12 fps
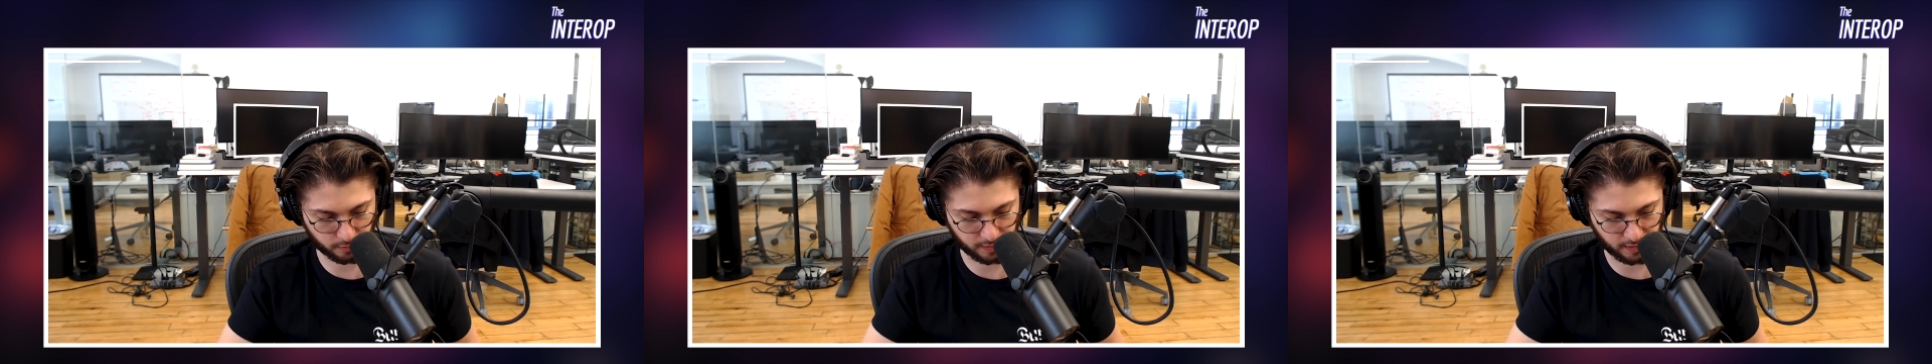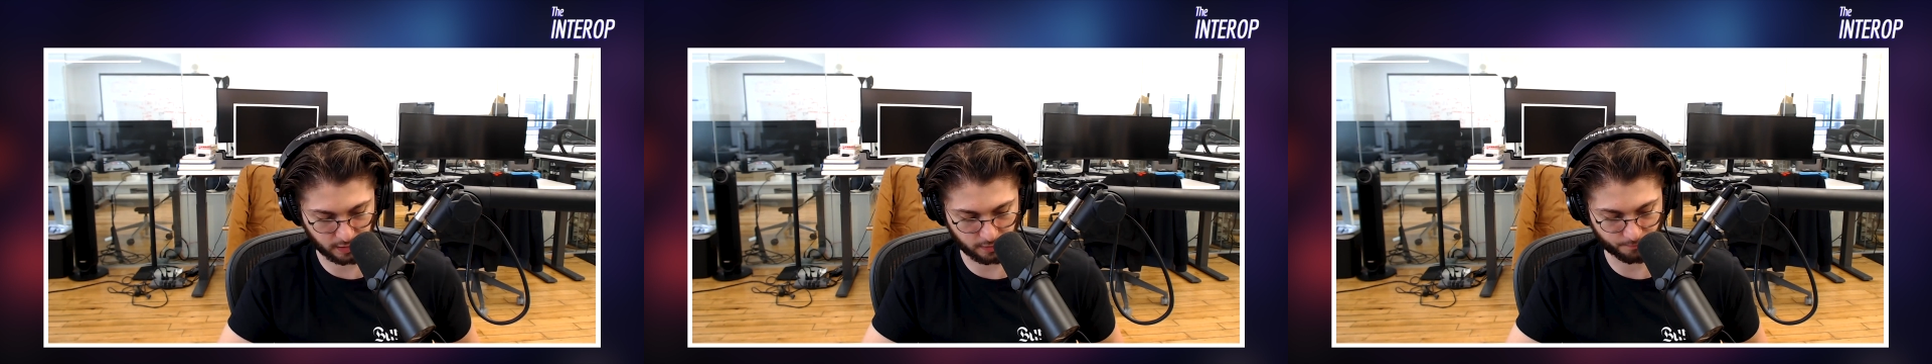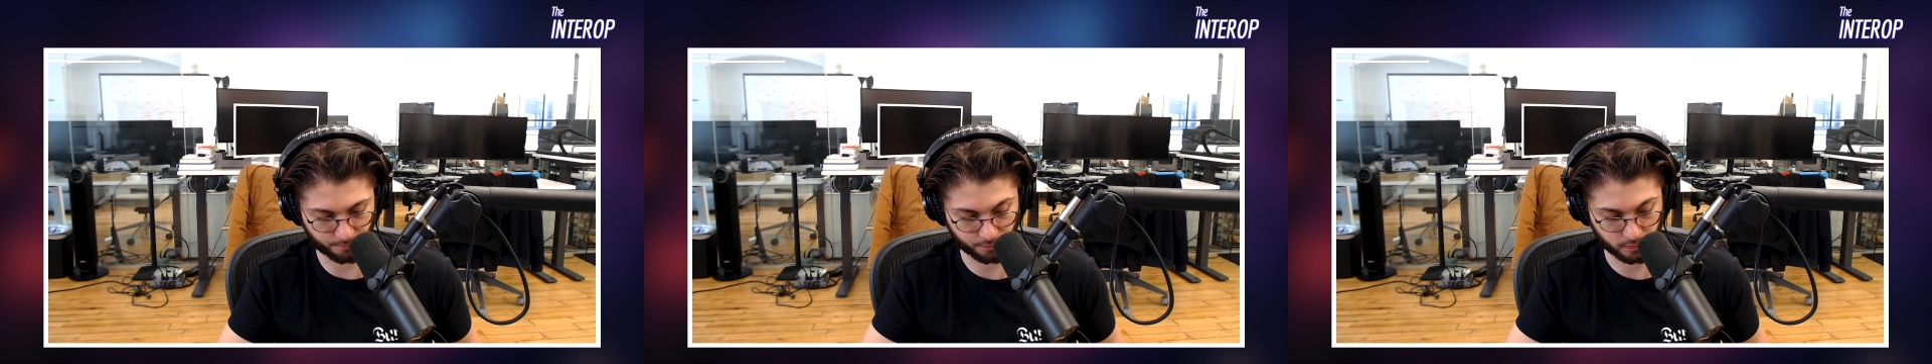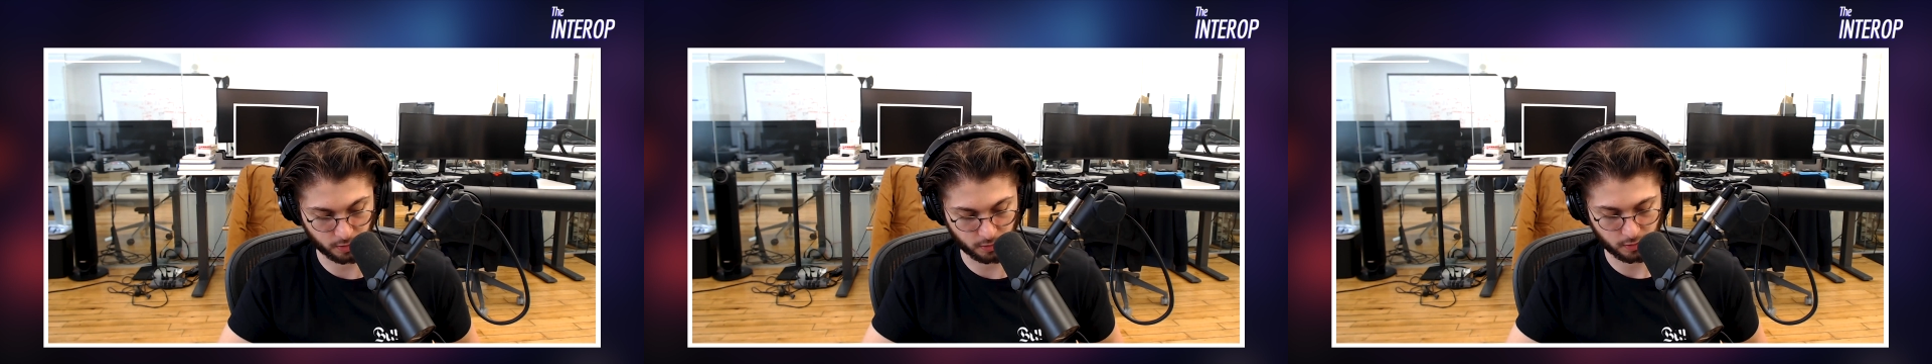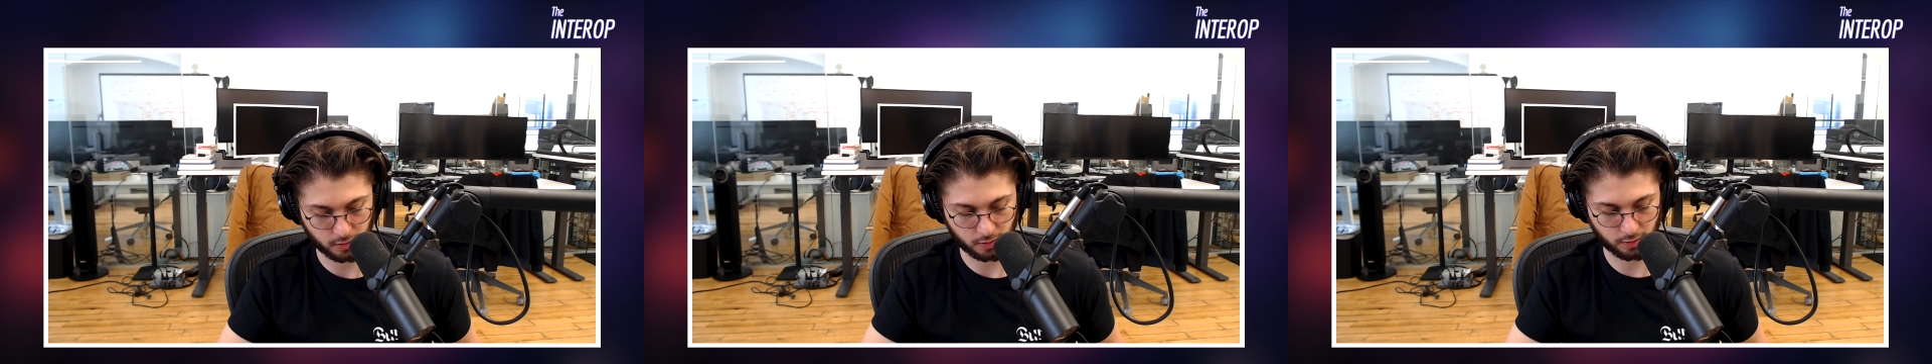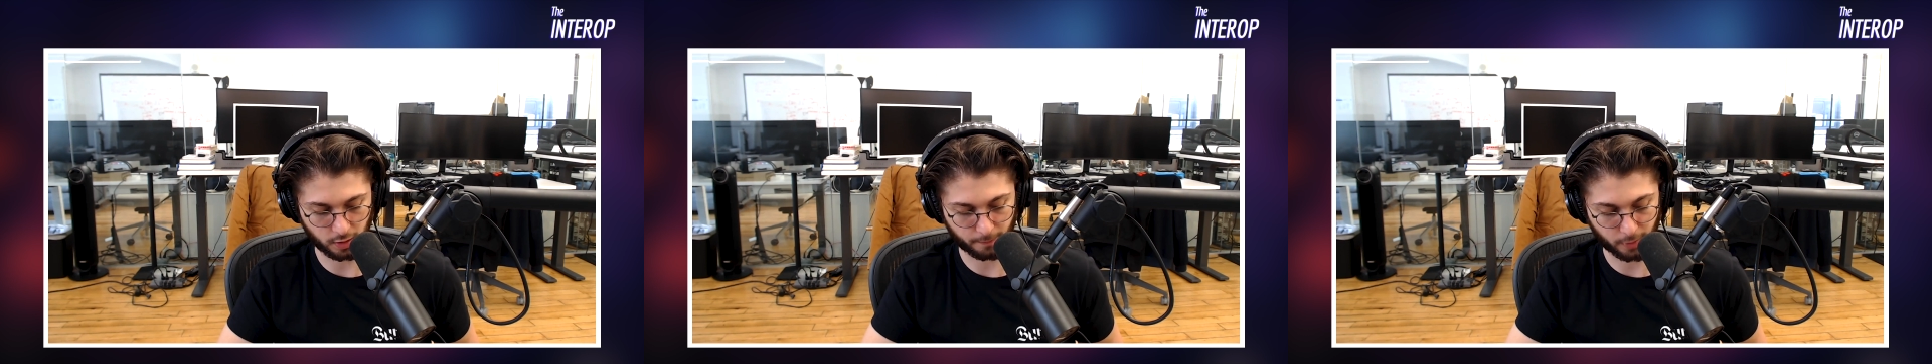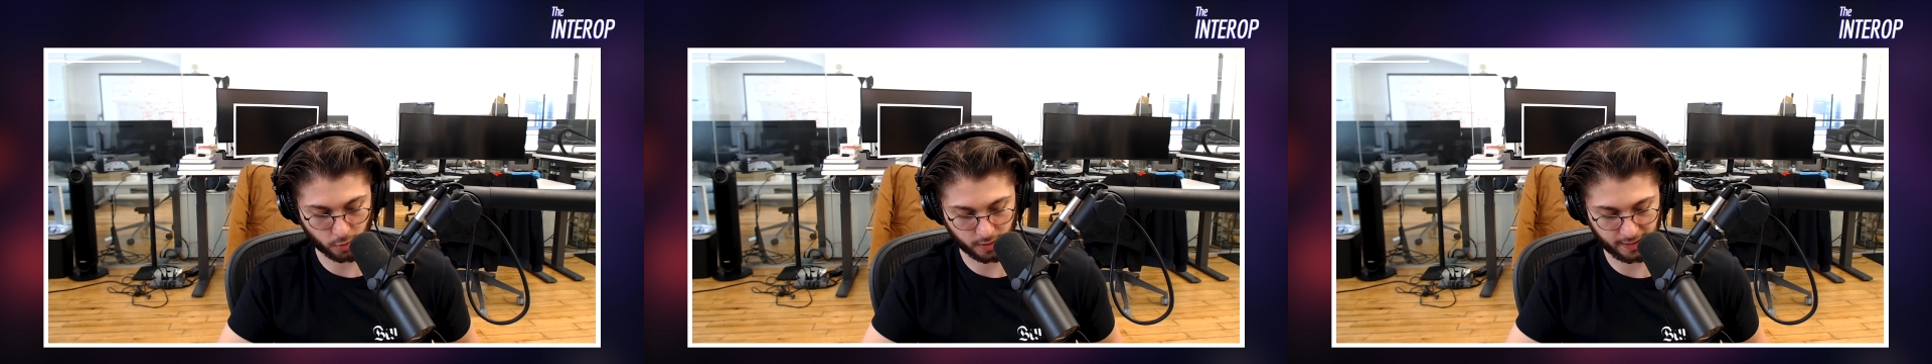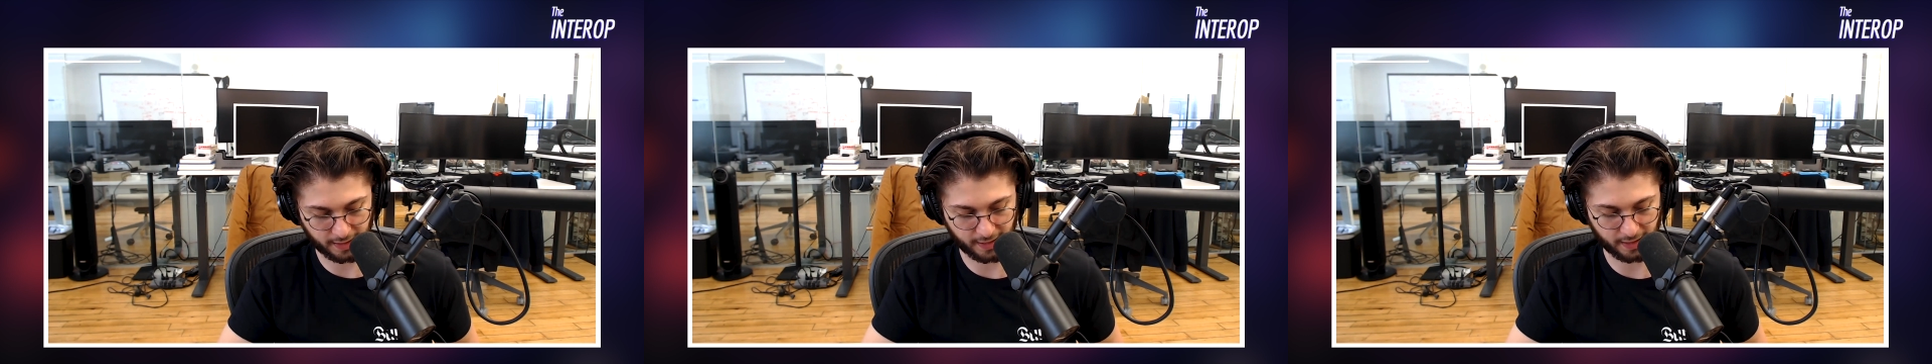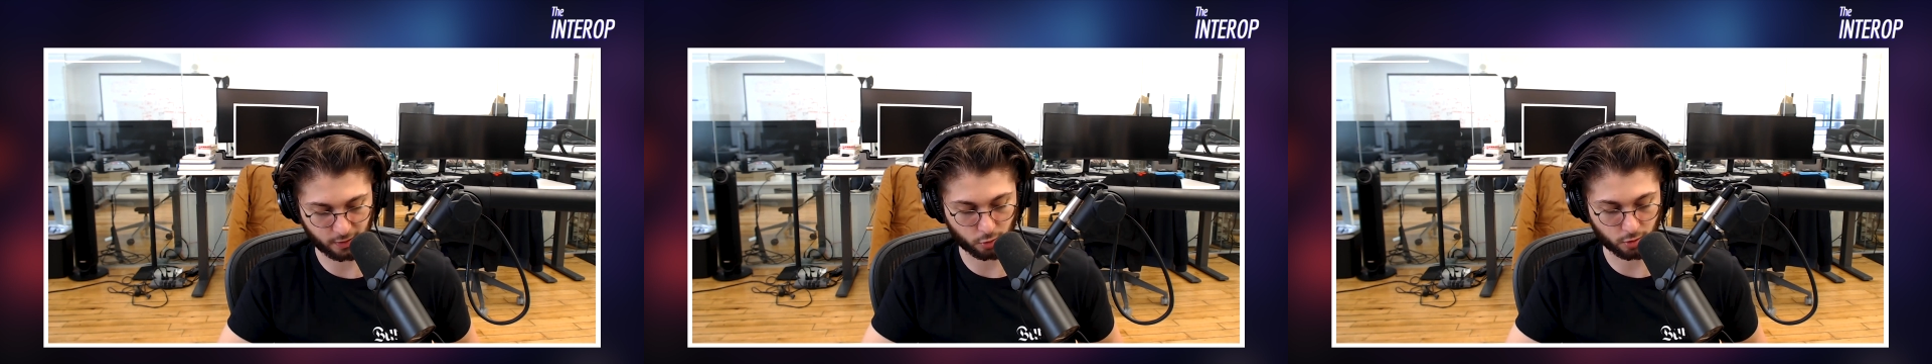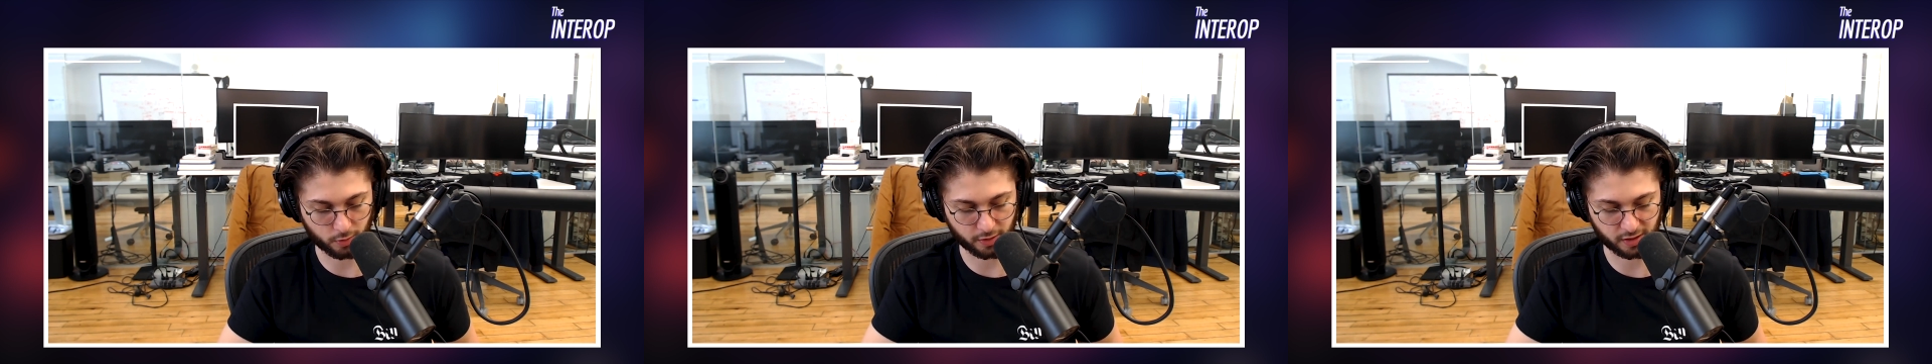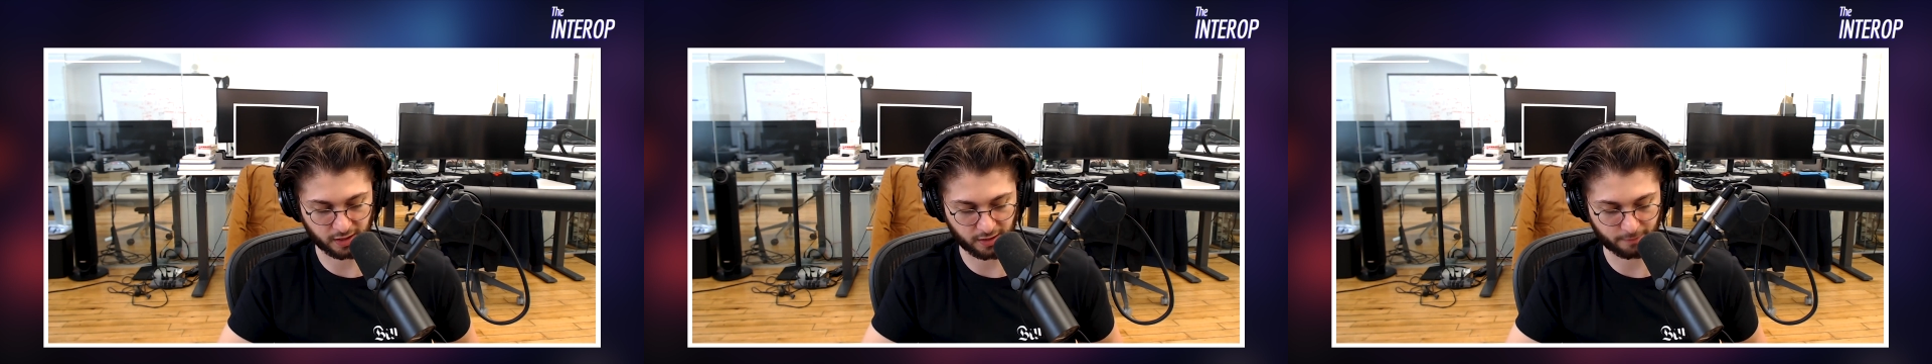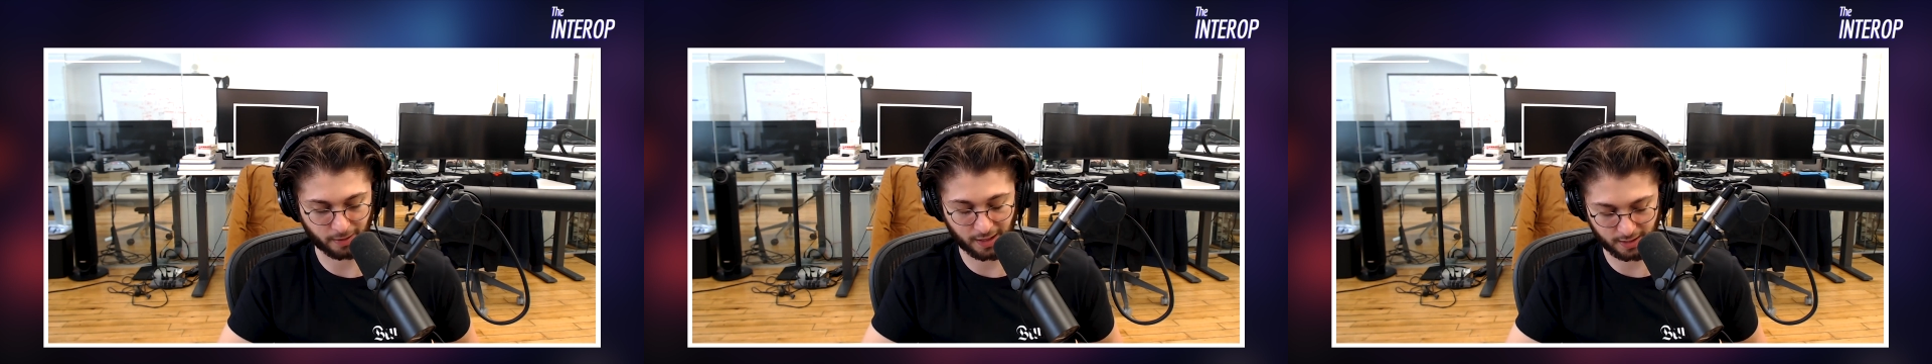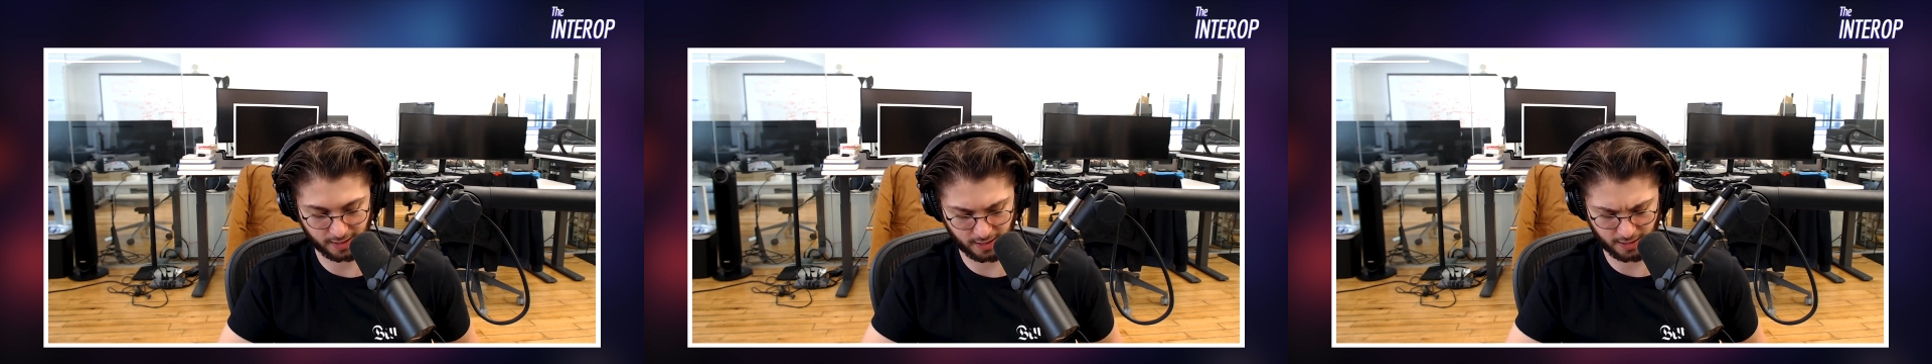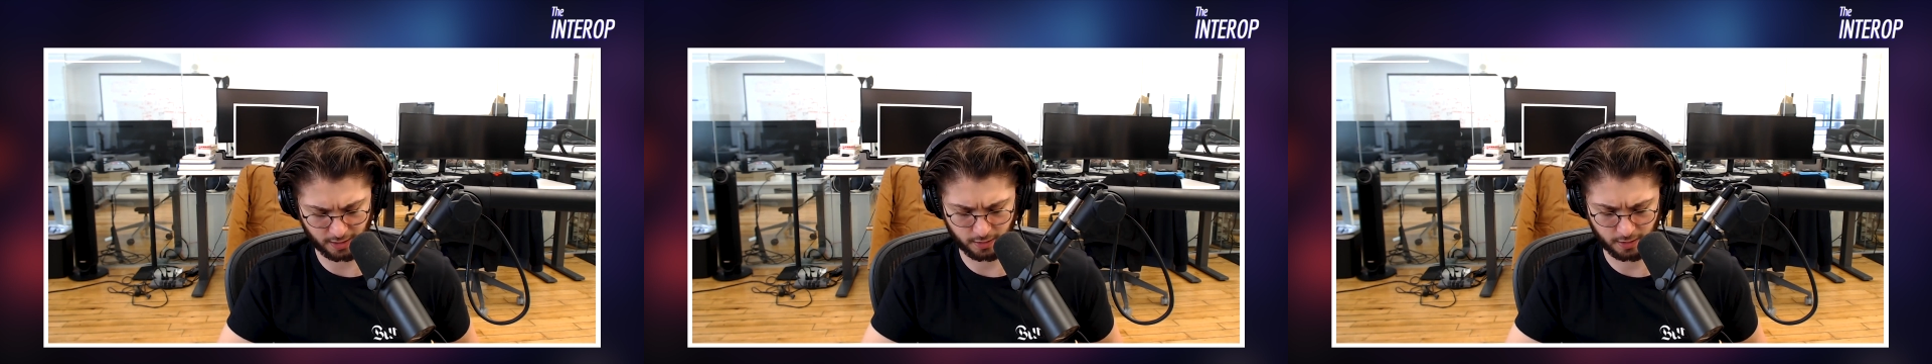Polkadot or it was Polygon